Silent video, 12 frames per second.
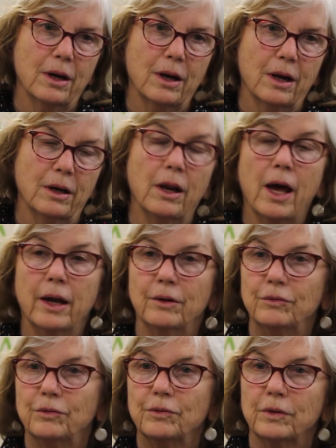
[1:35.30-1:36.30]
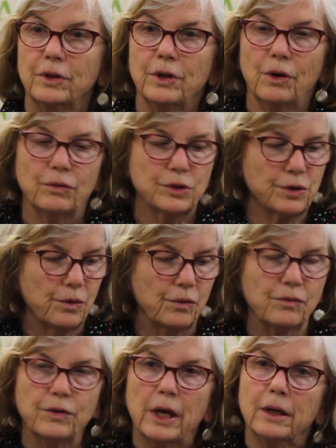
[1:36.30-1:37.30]
a lot of so
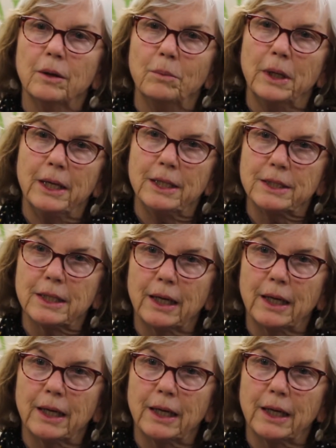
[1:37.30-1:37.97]
Vietnamese,